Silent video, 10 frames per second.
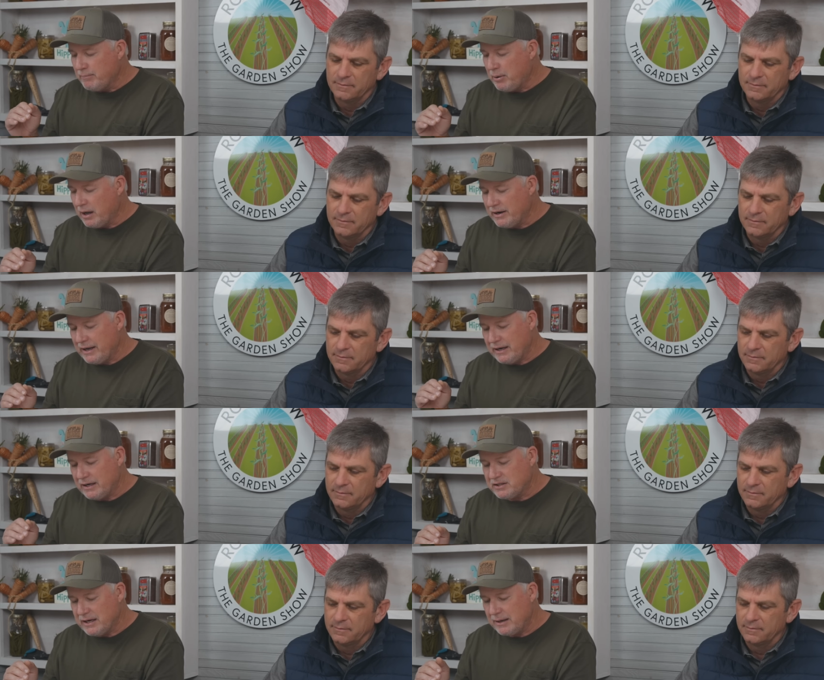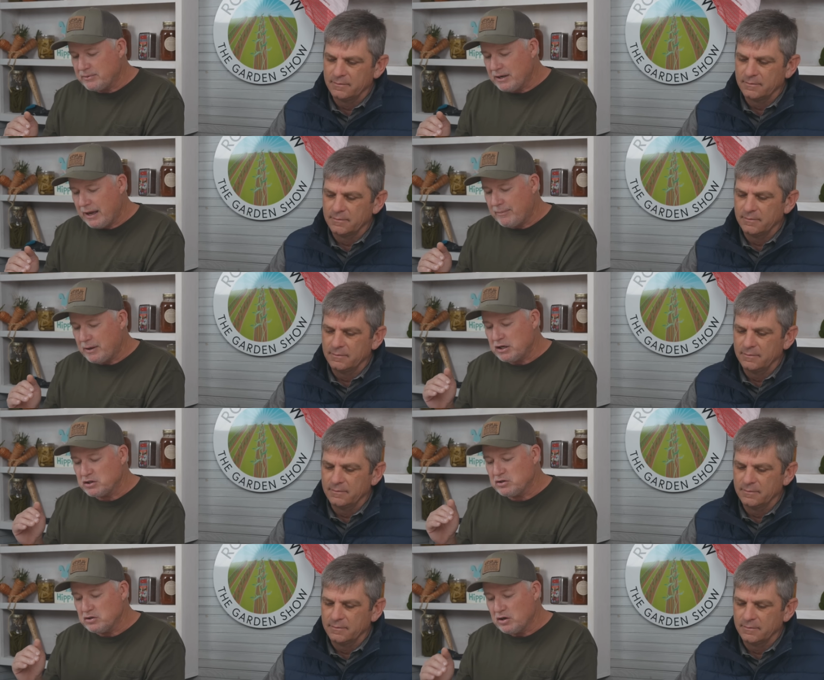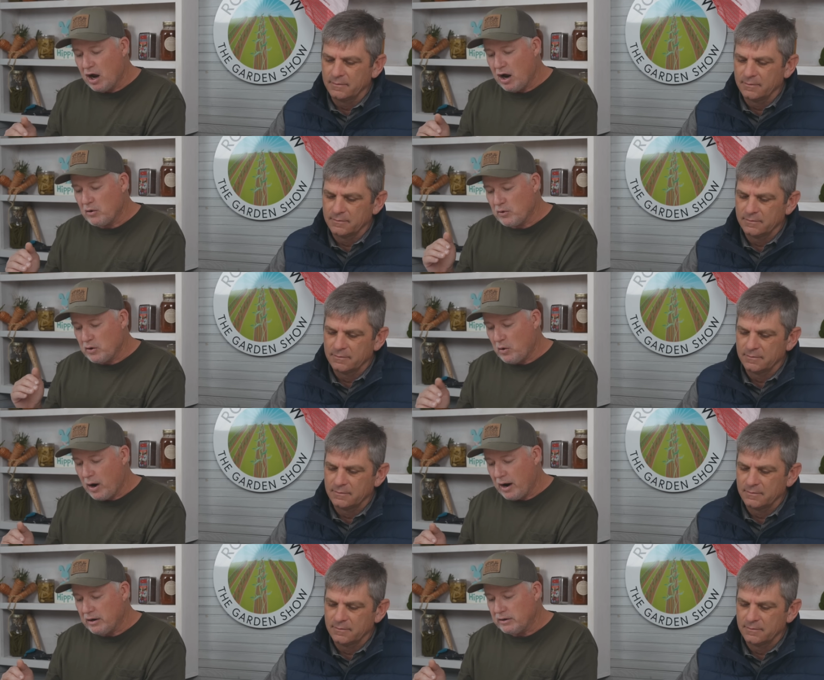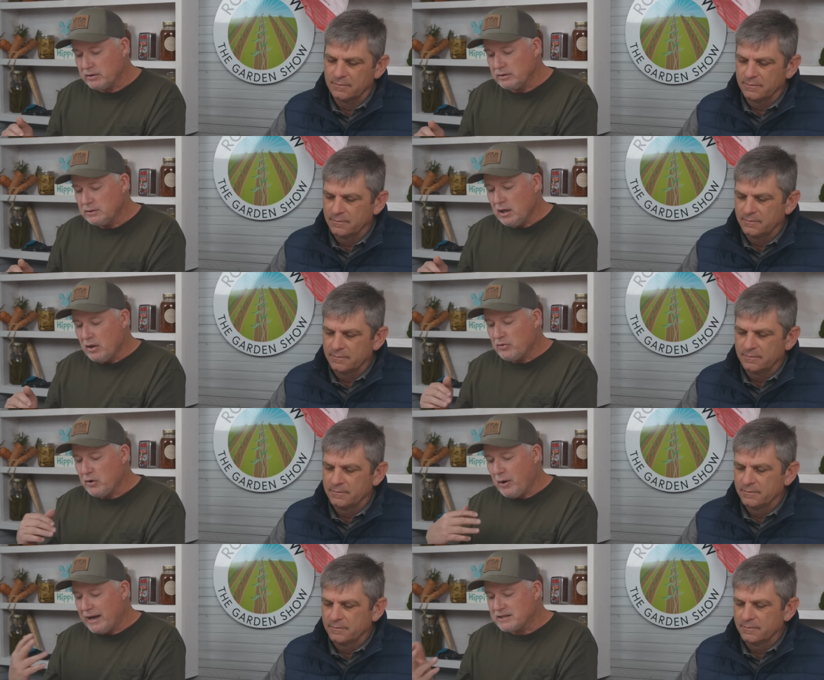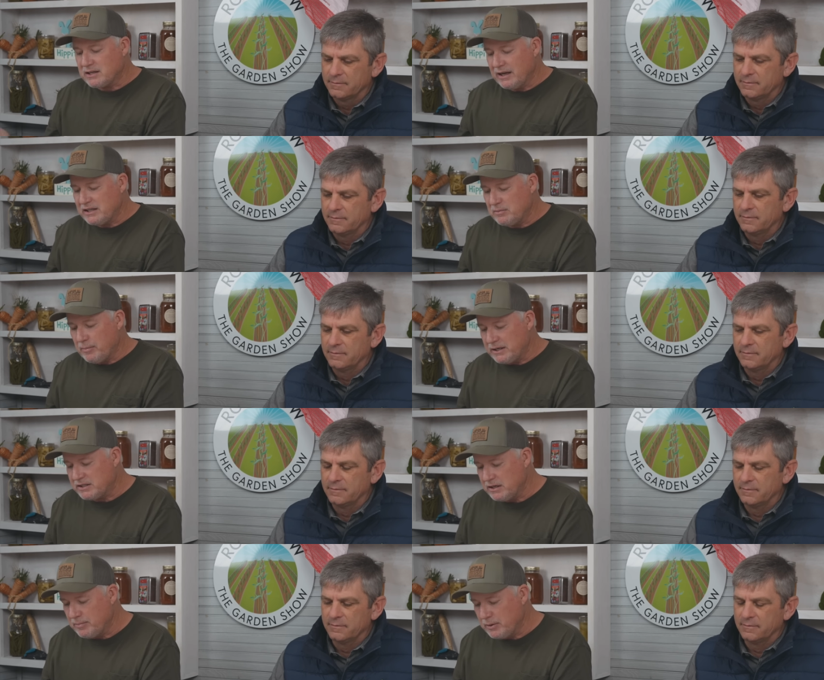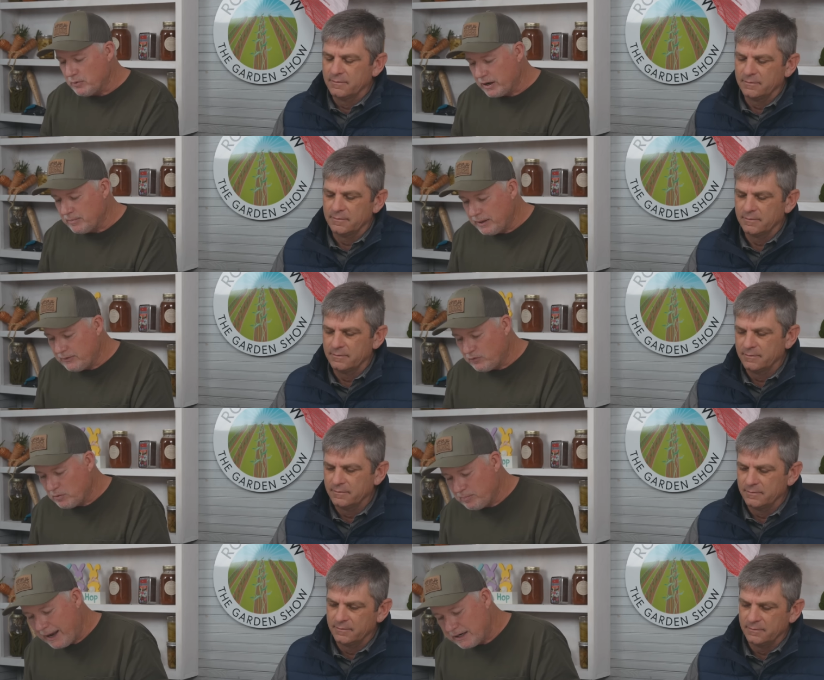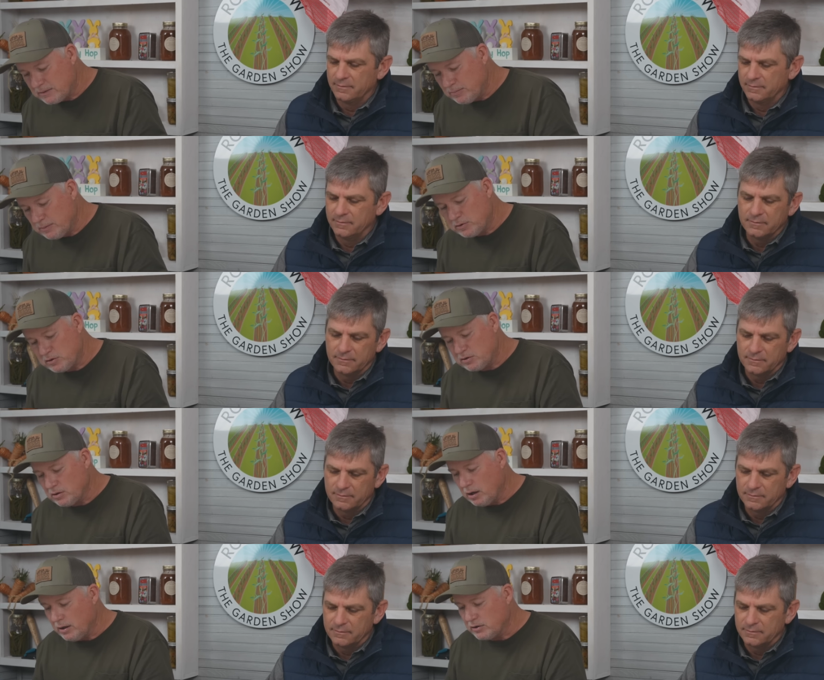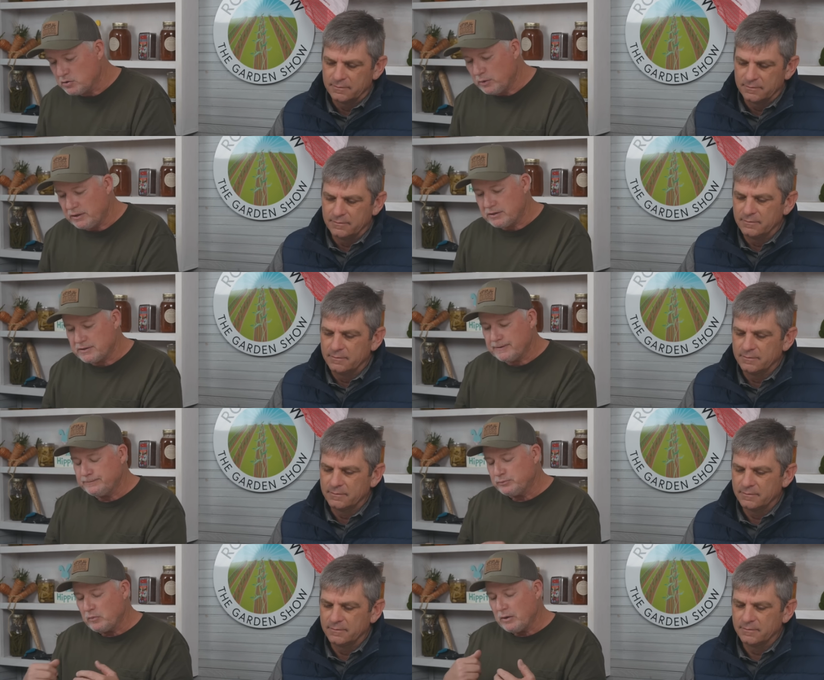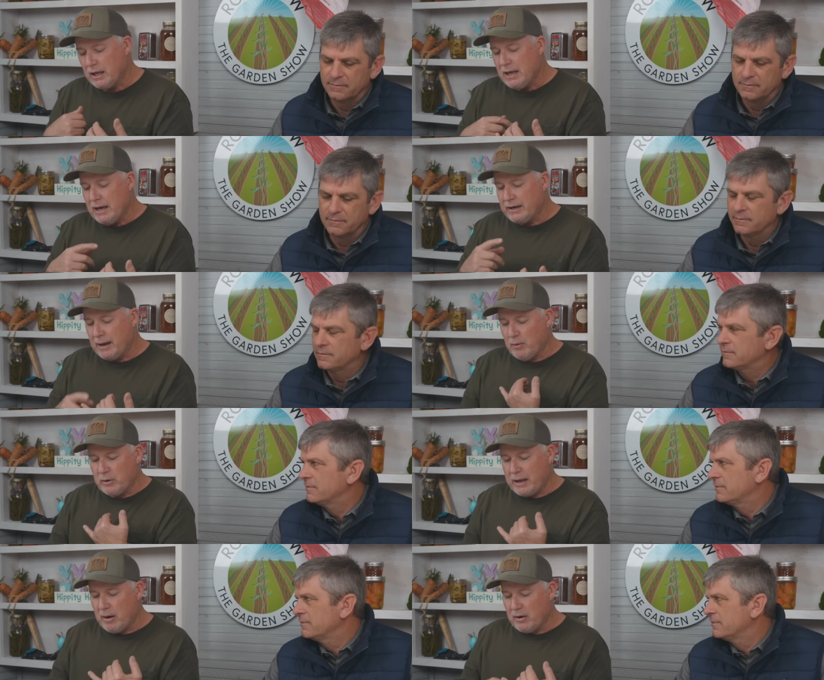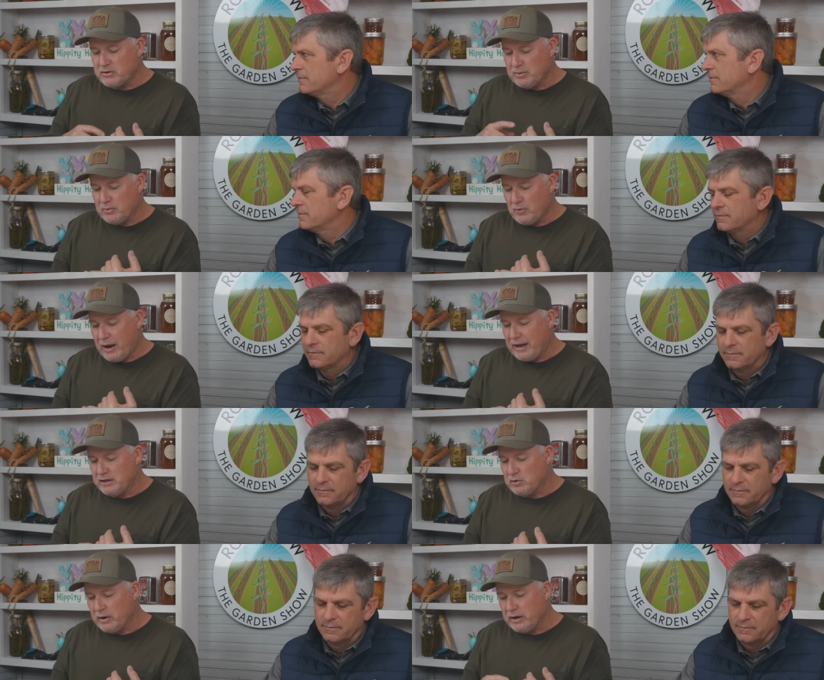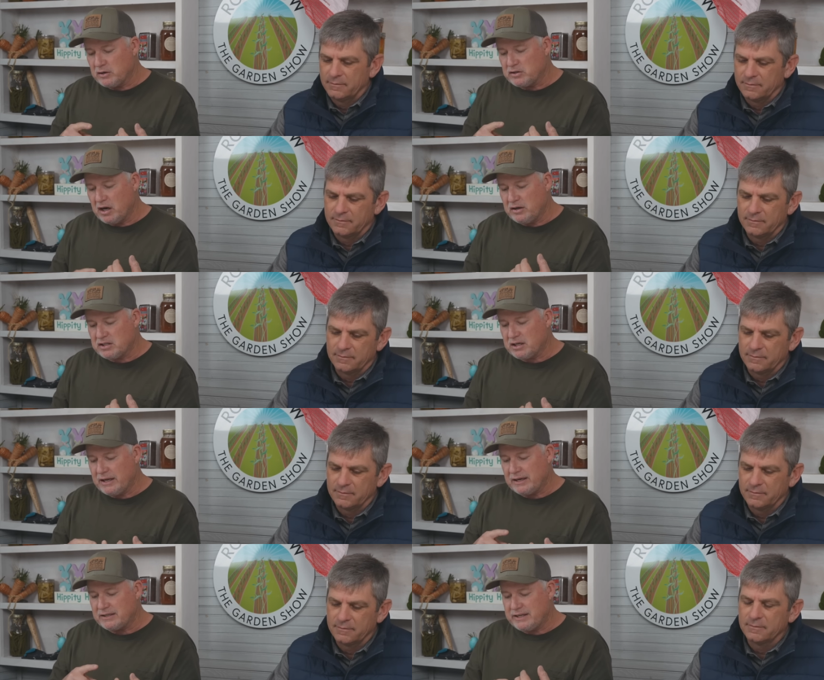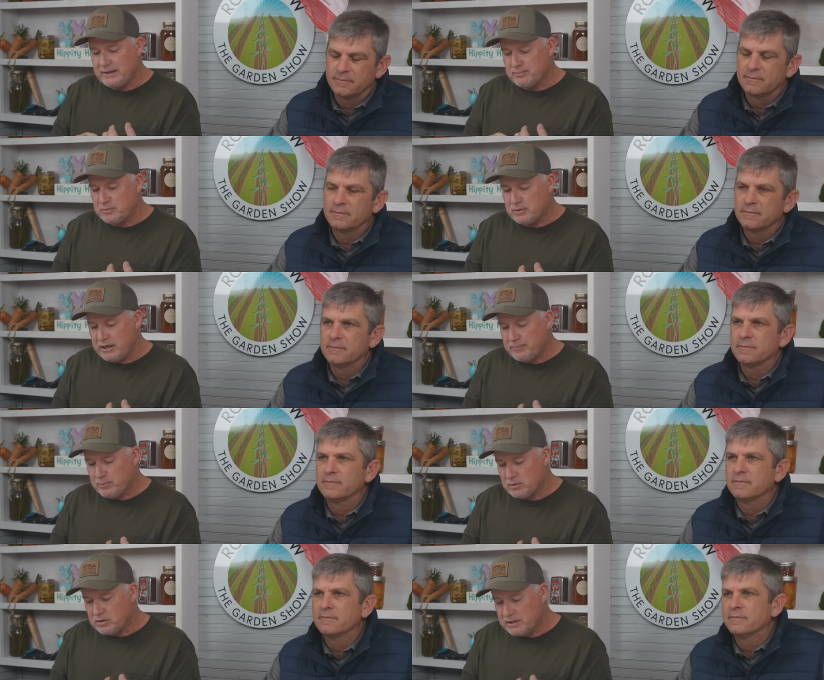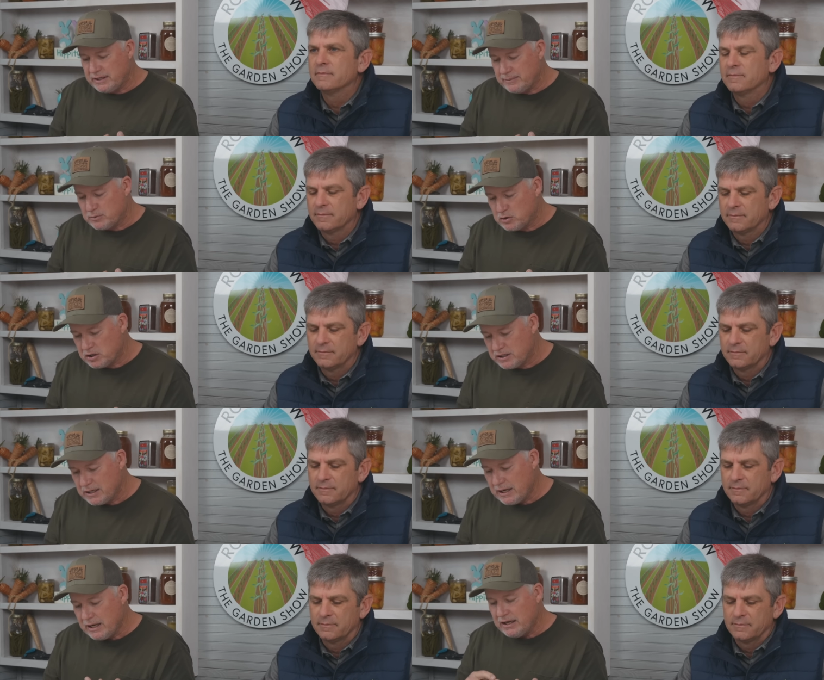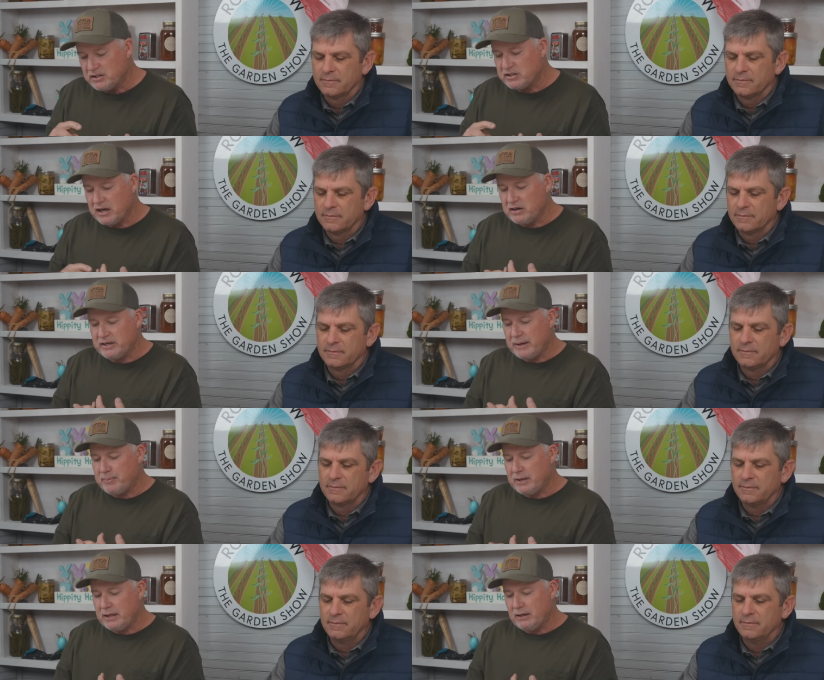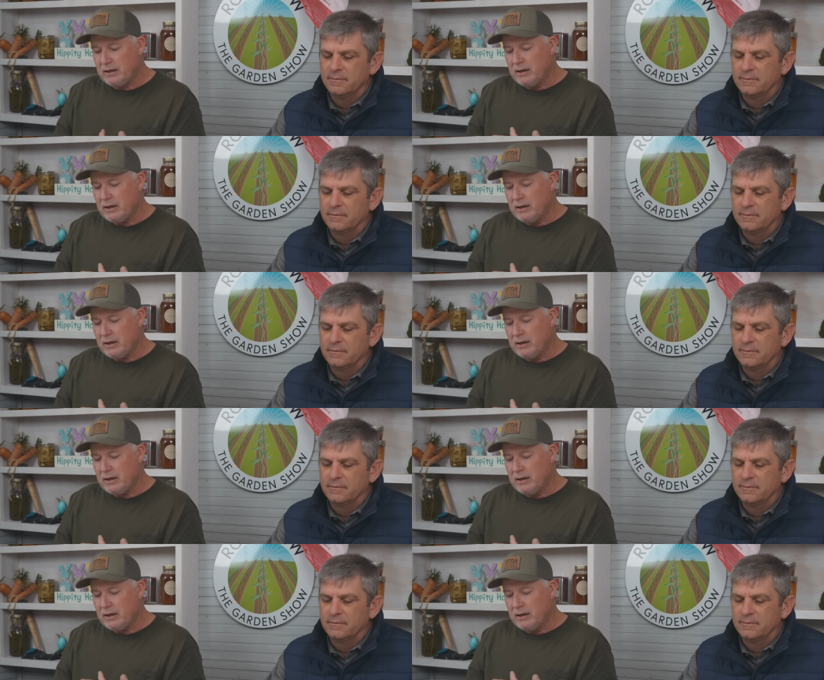Speaker 1: pollinating at the same time is not required, though isolation may still be recommended for maximum uh, sweetness. Now I'm gonna name off some of the varieties right here. It's Honey Select, Temp Temper Temptress, Serendipity,